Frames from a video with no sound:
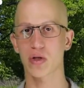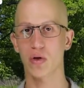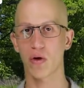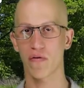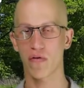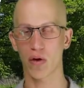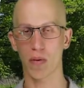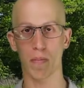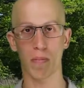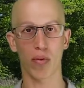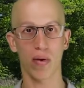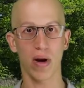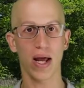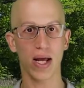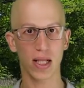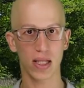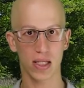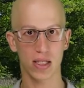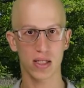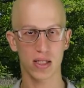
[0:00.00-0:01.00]
So if they
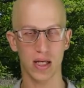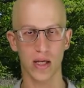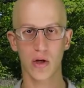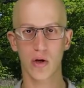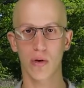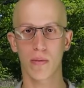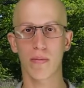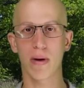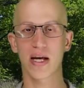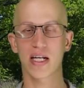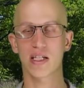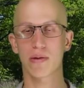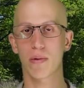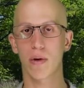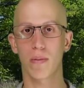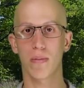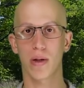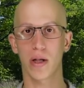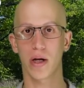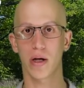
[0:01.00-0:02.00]
practice, say you're a
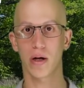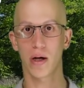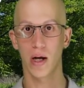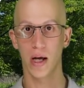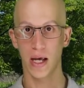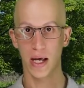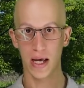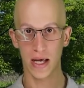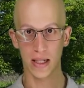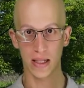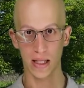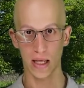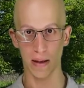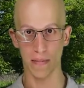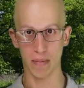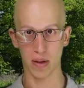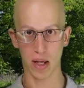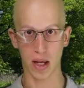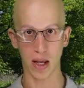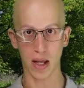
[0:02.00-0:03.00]
basketball player in the
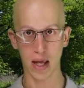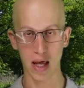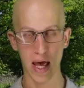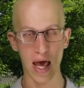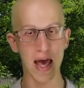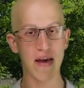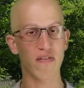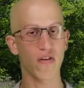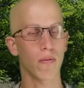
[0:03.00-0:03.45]
NBA,